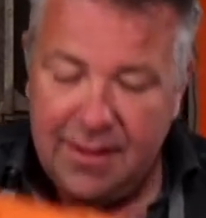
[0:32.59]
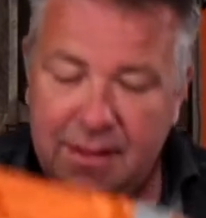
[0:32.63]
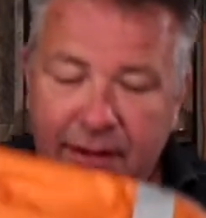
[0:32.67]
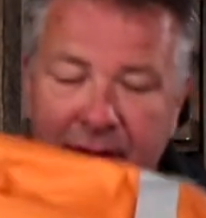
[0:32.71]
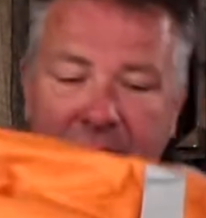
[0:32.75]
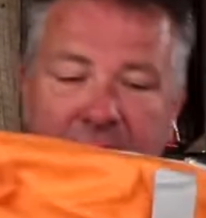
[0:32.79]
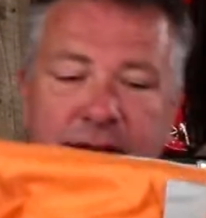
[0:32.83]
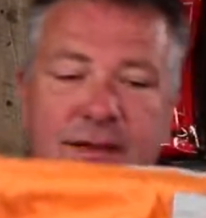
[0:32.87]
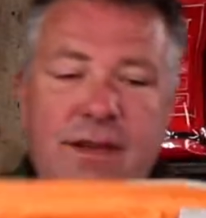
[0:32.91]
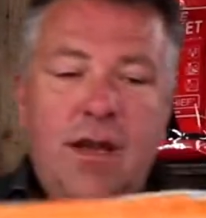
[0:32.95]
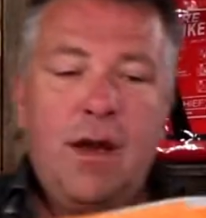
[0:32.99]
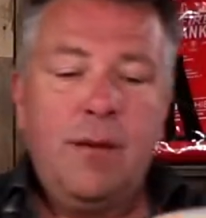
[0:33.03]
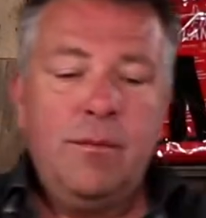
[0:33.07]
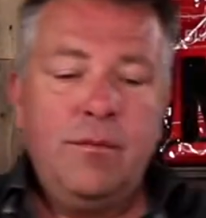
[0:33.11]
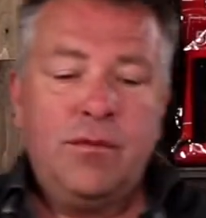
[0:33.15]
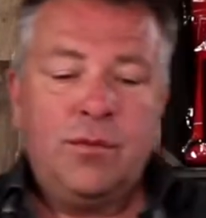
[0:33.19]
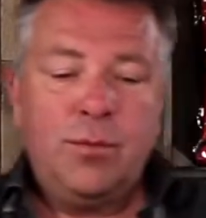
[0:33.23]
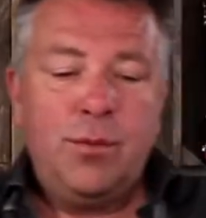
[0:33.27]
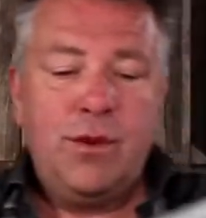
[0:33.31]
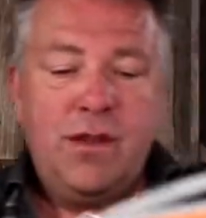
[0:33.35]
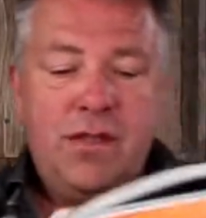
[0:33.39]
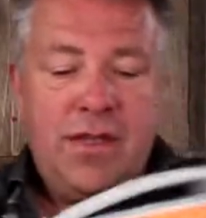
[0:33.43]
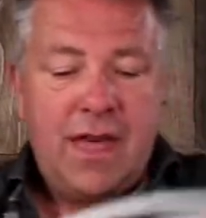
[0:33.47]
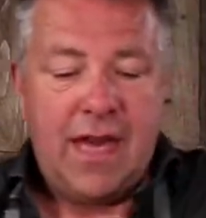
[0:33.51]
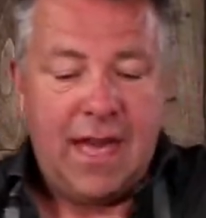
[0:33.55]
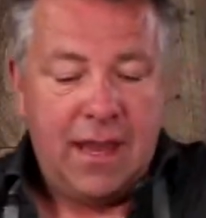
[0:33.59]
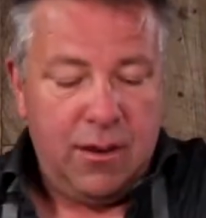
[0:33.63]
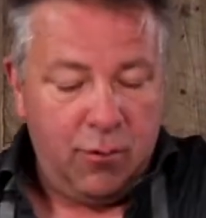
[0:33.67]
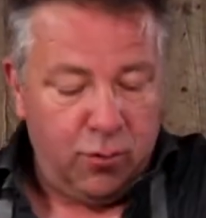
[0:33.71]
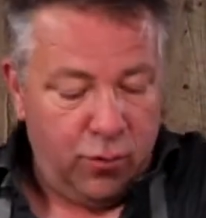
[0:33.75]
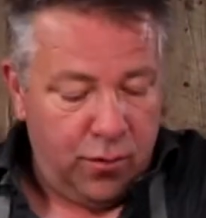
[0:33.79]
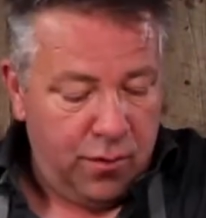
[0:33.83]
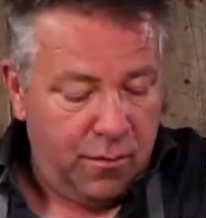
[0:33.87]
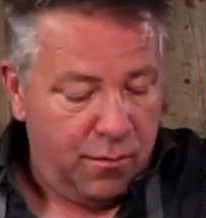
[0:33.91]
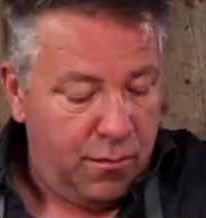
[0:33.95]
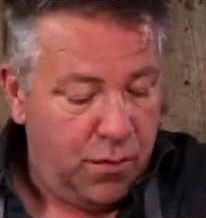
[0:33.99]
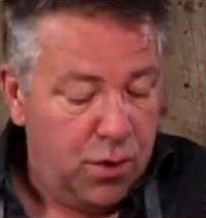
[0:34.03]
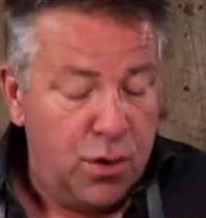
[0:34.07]
This comes with a
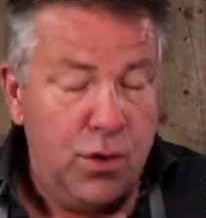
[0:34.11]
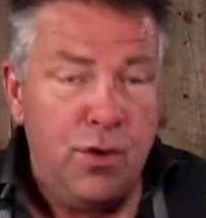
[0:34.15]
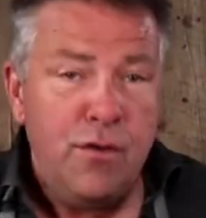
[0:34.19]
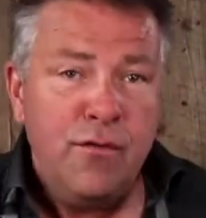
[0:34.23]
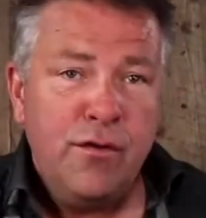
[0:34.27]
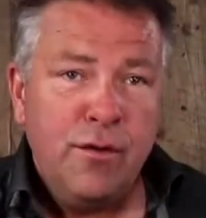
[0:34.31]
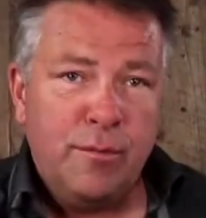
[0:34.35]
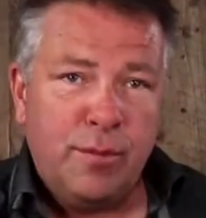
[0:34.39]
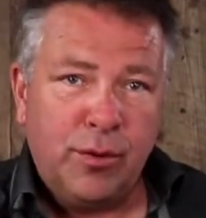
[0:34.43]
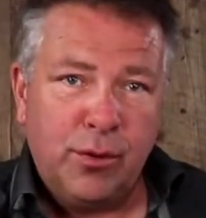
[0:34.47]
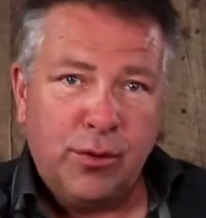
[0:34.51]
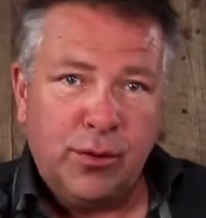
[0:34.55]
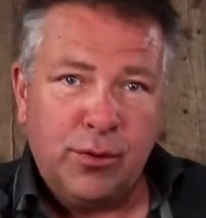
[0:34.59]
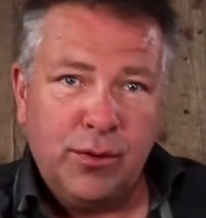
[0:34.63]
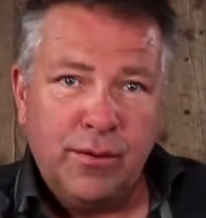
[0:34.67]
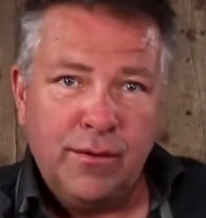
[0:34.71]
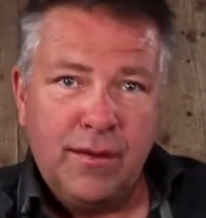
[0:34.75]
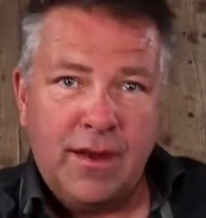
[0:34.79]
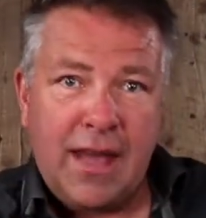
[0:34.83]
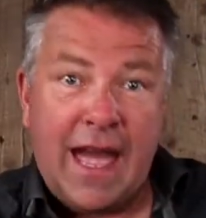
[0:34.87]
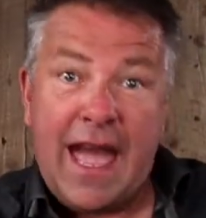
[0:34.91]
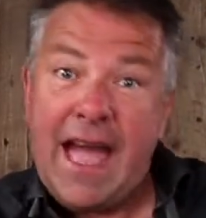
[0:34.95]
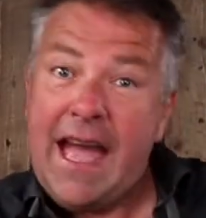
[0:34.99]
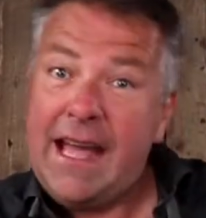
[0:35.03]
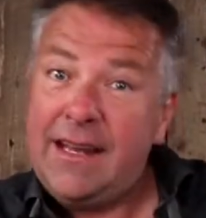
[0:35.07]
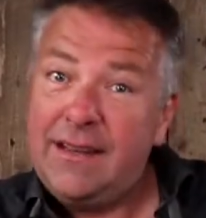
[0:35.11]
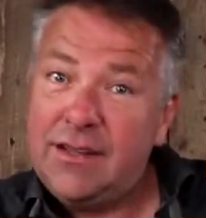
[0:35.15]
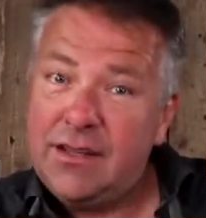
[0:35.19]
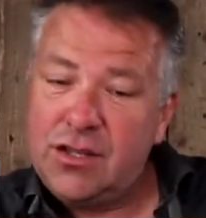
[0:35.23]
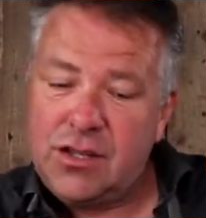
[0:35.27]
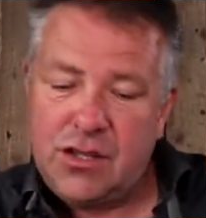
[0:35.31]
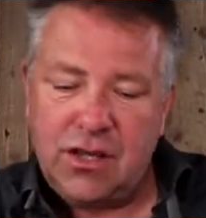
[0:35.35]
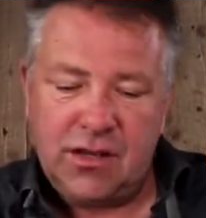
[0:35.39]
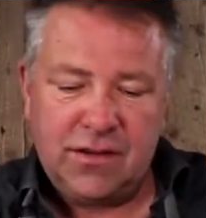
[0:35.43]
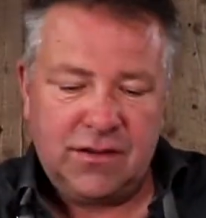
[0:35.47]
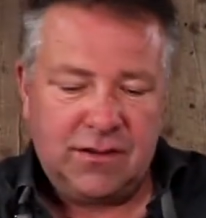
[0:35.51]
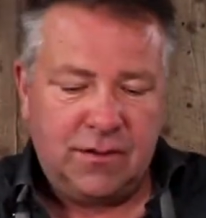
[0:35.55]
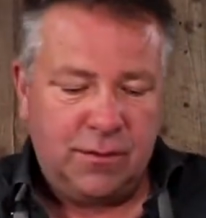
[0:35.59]
removable and
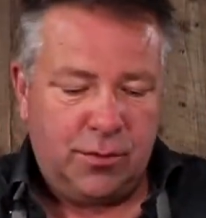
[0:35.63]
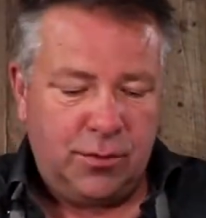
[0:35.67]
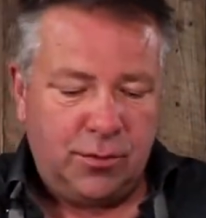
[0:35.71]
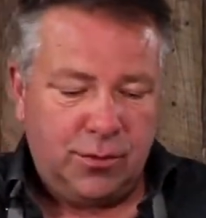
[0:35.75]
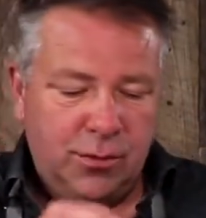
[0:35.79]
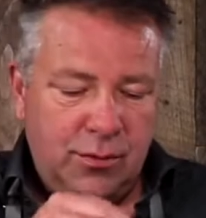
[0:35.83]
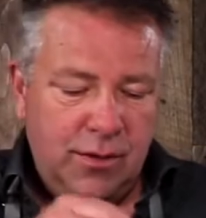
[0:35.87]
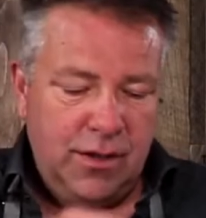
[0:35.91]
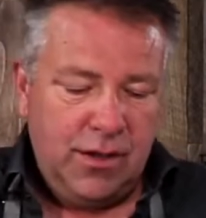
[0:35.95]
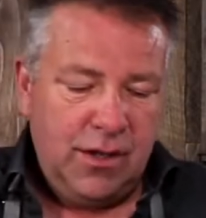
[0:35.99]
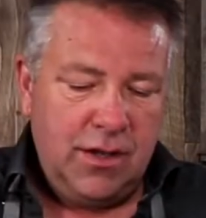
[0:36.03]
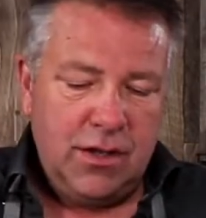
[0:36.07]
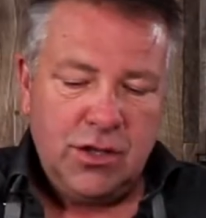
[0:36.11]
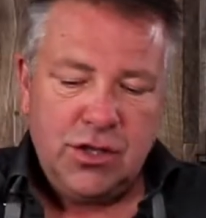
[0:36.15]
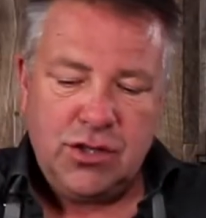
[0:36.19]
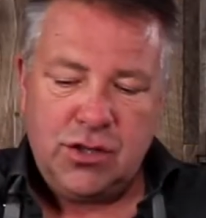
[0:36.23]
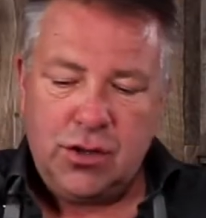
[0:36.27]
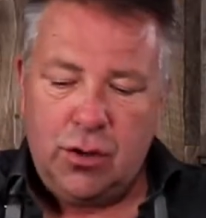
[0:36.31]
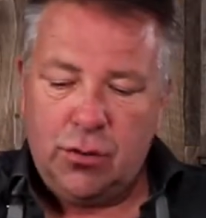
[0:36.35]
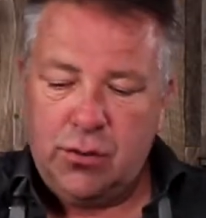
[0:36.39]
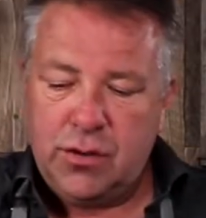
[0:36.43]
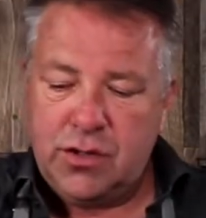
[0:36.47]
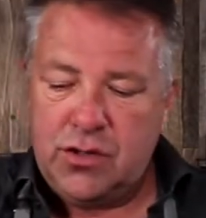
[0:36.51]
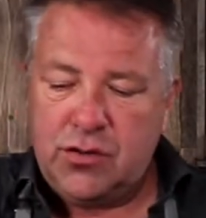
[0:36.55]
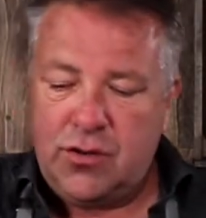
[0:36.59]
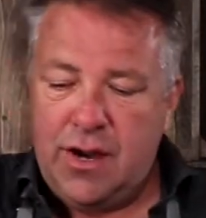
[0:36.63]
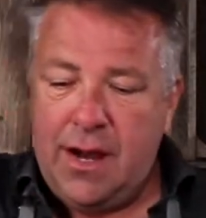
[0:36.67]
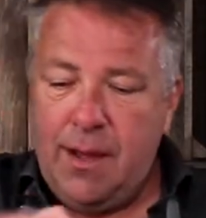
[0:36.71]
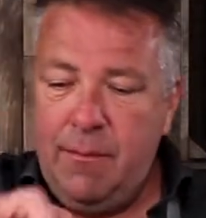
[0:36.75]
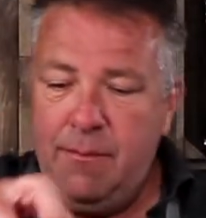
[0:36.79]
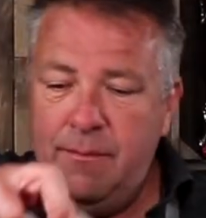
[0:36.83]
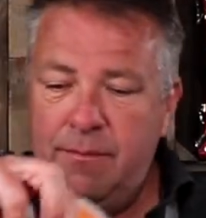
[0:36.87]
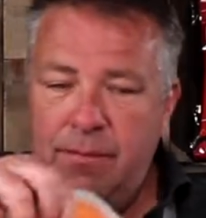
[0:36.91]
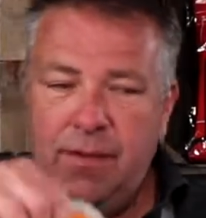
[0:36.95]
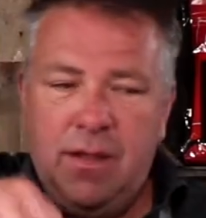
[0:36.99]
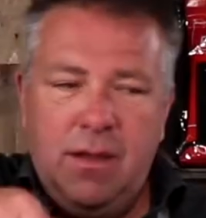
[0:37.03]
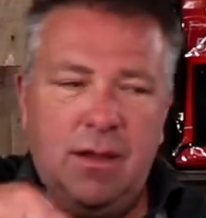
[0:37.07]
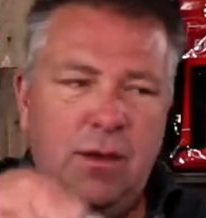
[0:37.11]
adjustable shoulder strap
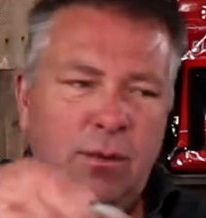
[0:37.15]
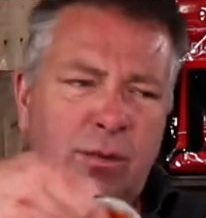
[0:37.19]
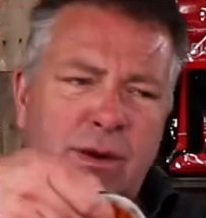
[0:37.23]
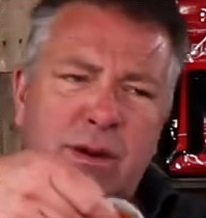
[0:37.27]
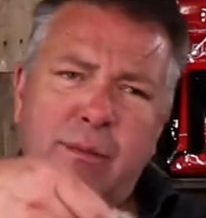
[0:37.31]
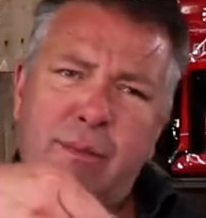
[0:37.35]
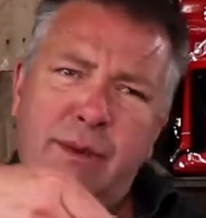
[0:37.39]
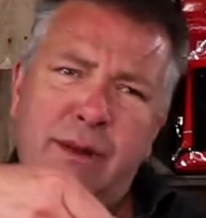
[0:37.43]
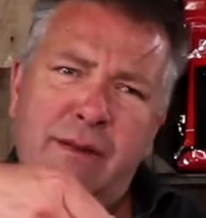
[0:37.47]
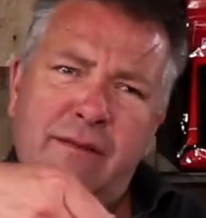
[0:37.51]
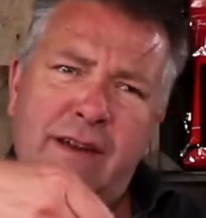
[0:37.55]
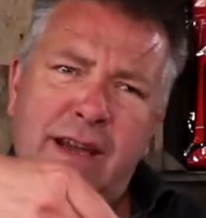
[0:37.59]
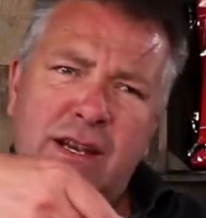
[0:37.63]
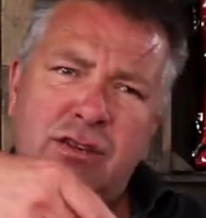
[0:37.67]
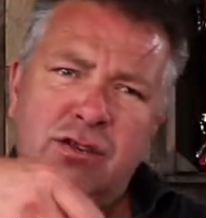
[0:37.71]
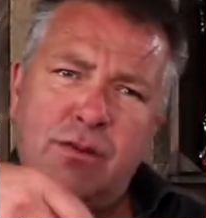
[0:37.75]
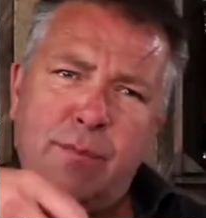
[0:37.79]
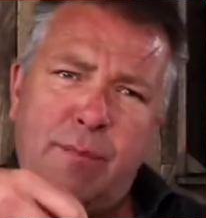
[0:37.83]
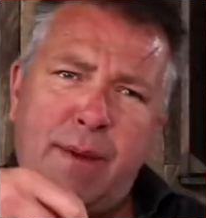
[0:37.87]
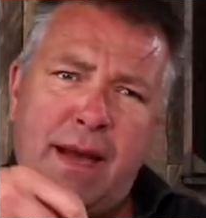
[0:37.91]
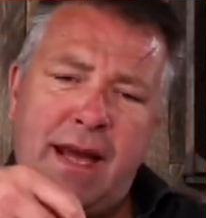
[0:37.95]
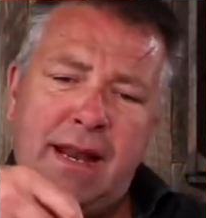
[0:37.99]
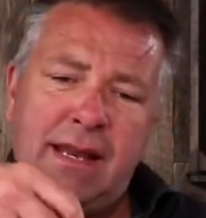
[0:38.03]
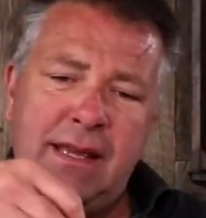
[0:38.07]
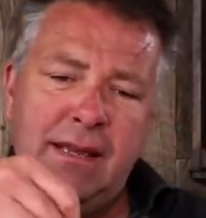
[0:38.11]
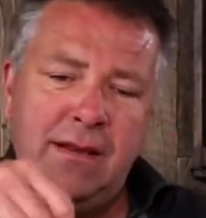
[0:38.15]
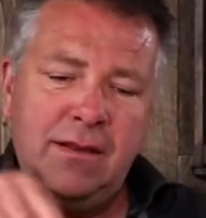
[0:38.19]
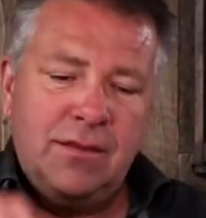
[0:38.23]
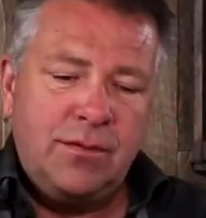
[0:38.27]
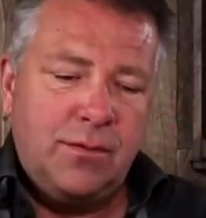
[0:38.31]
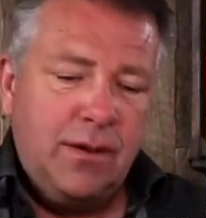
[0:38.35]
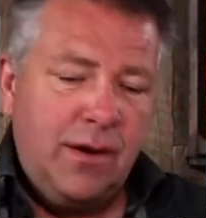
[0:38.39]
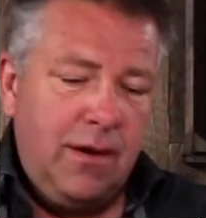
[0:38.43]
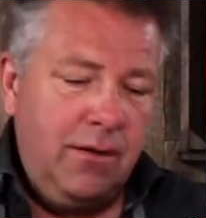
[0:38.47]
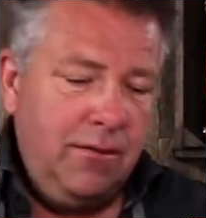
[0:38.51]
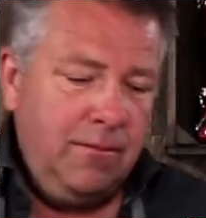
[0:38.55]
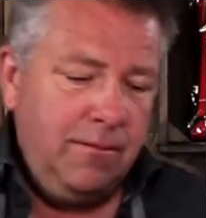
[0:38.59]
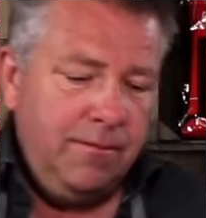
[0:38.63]
with a bit of extra padding as
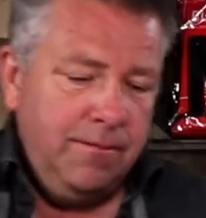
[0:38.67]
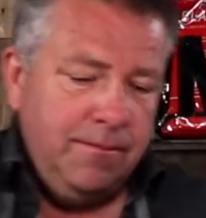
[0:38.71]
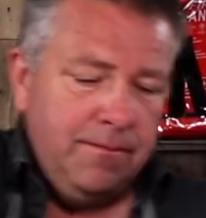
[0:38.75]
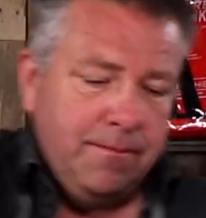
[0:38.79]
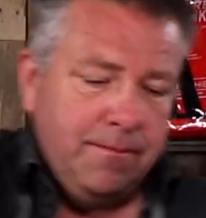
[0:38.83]
well.